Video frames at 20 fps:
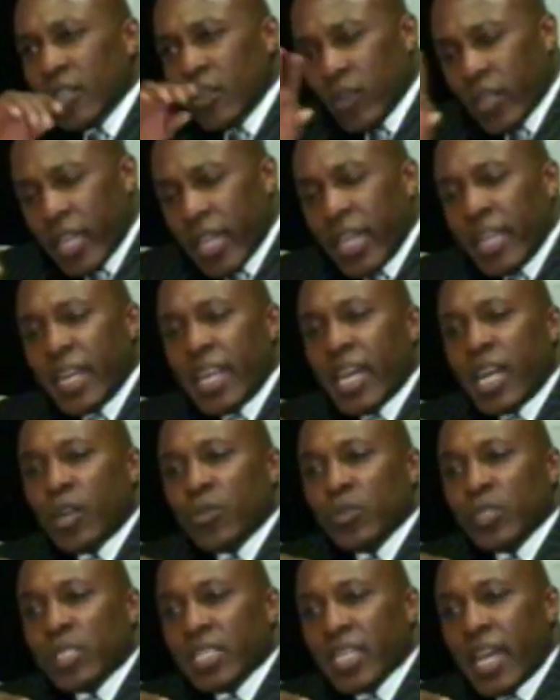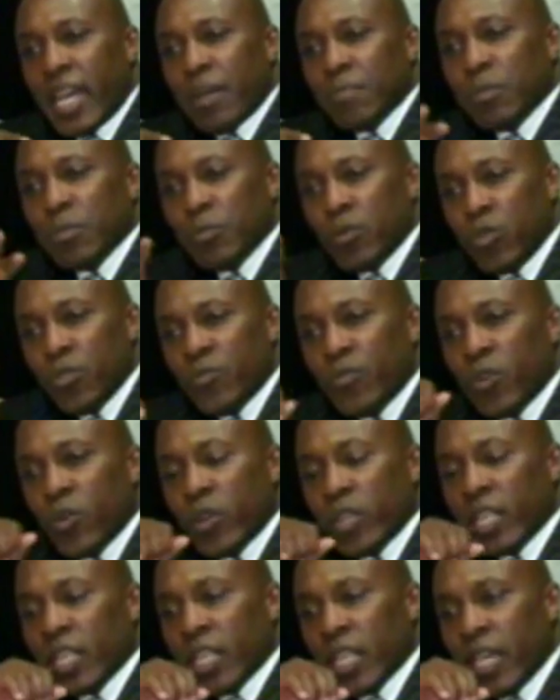okay, now it was time to move
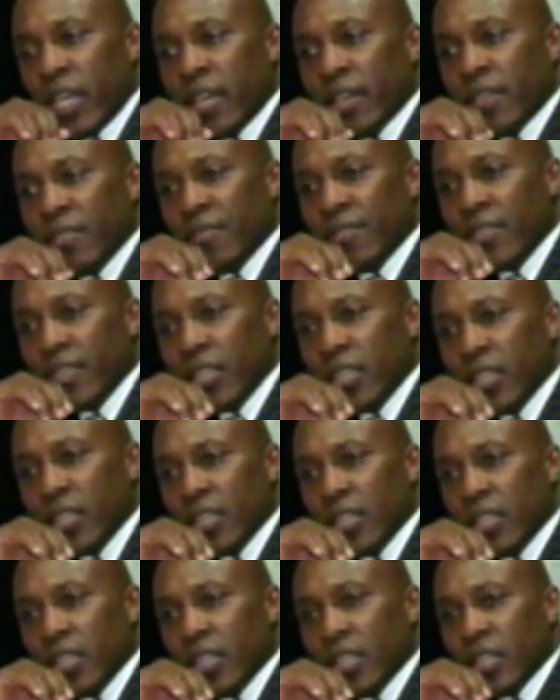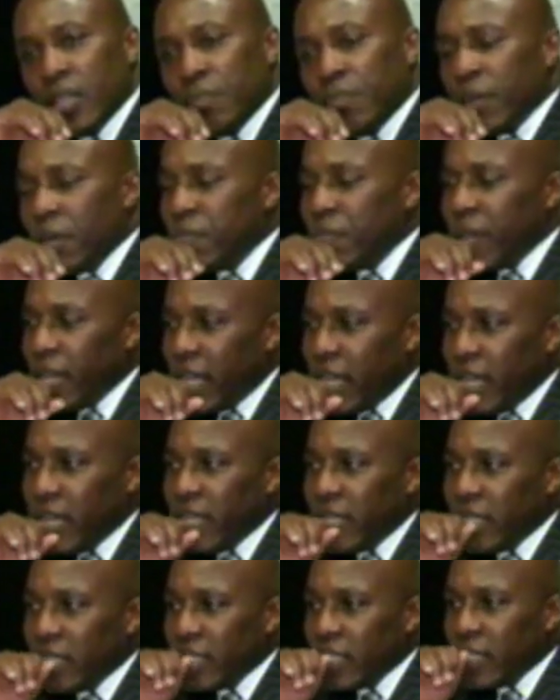on and live. But
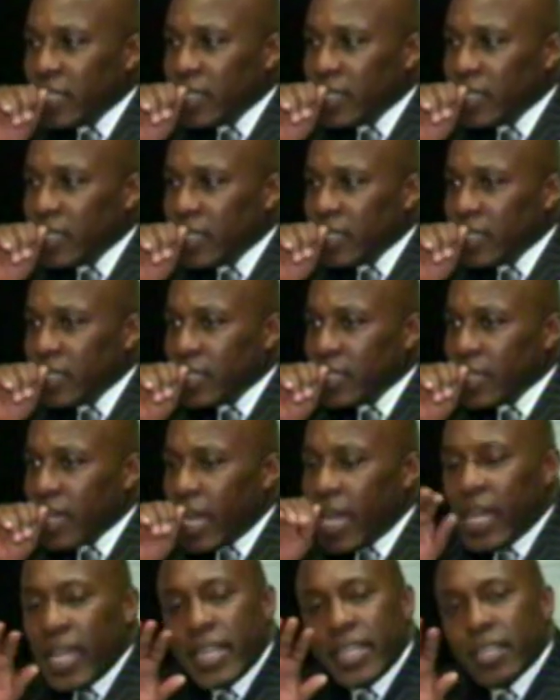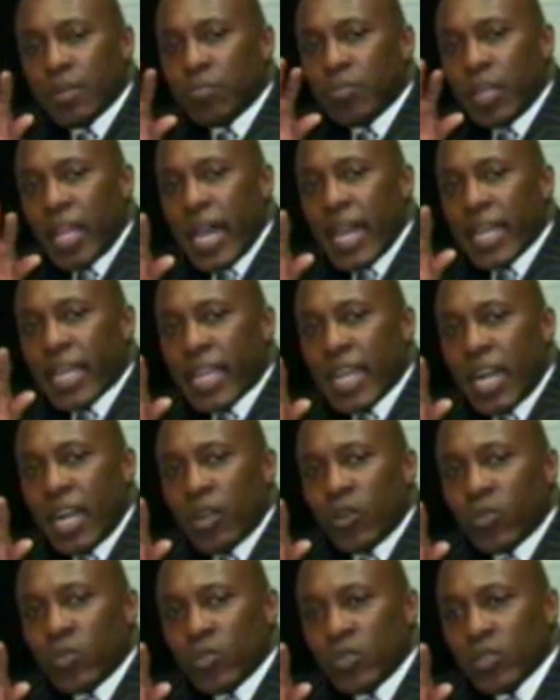man, I had to block
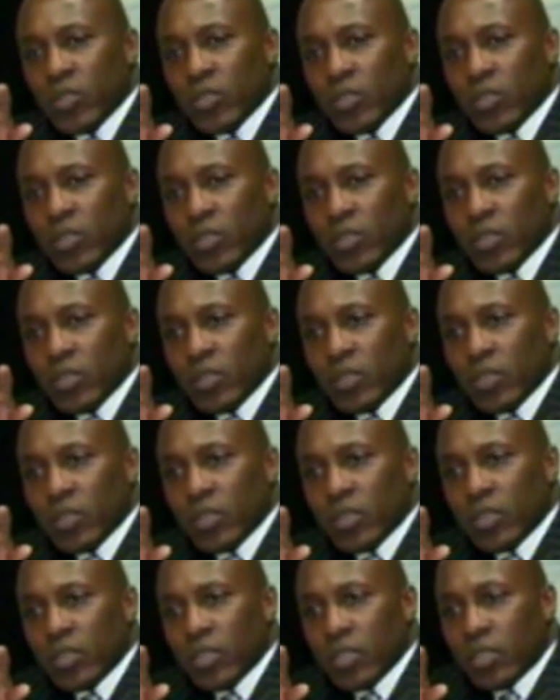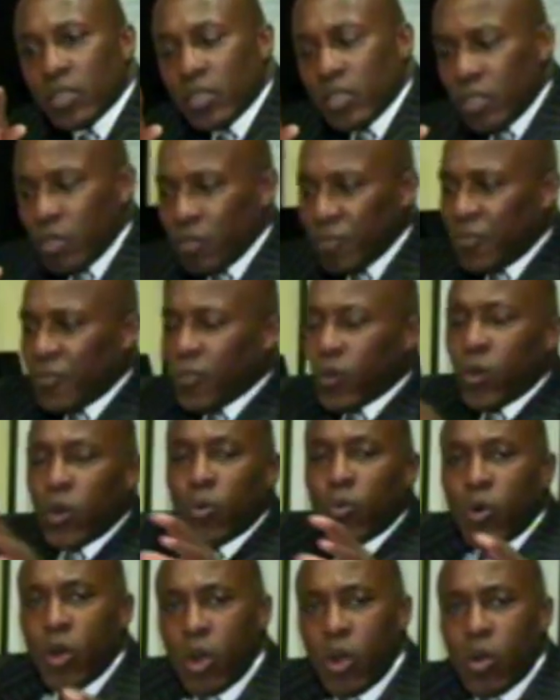out them four
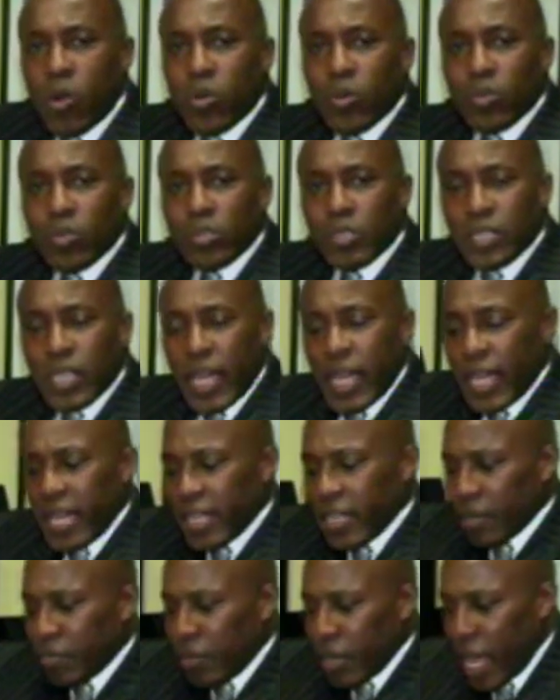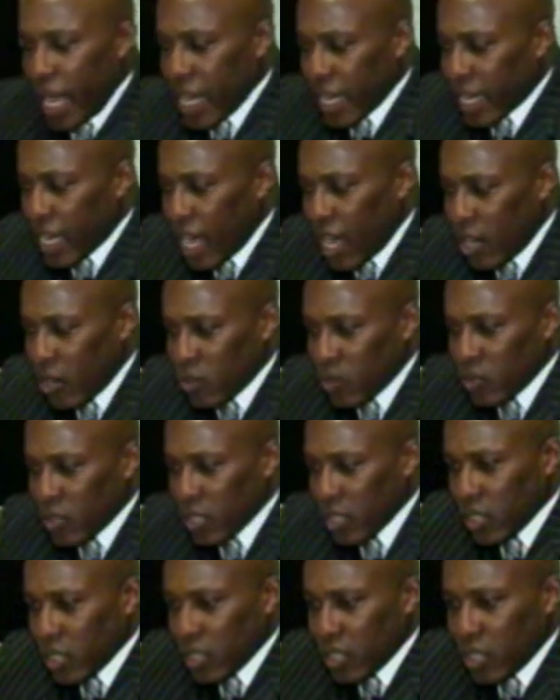walls. I had to block out
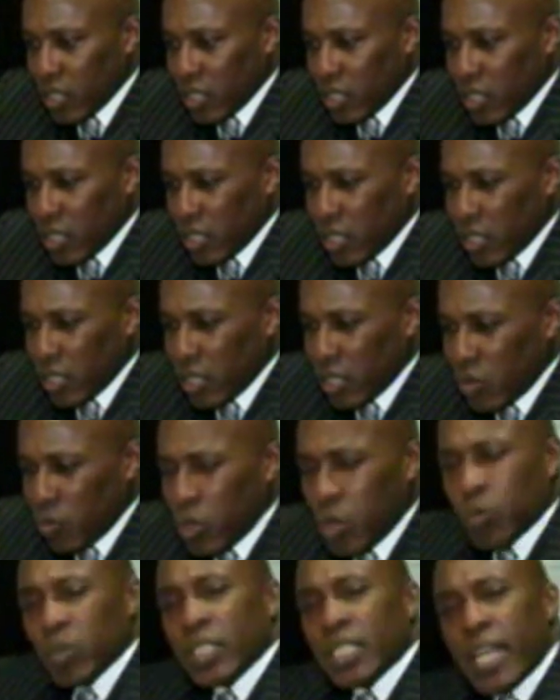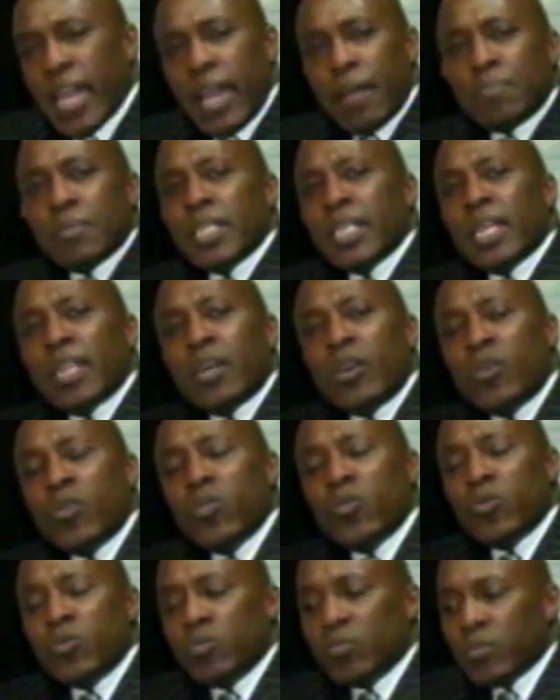what was happening at
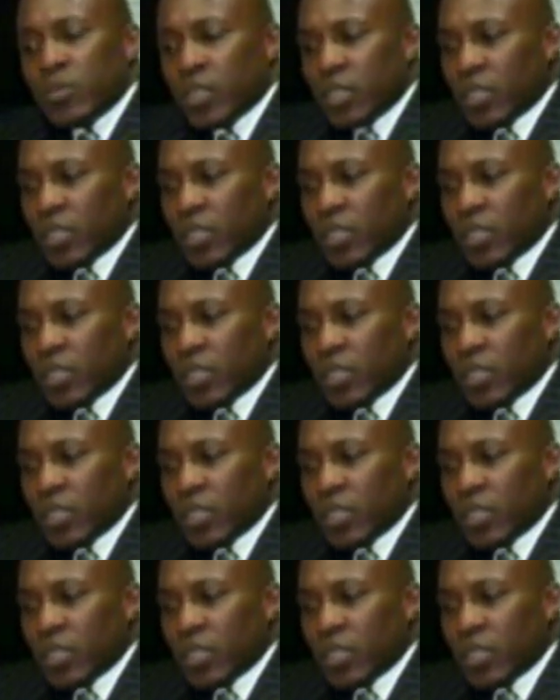home.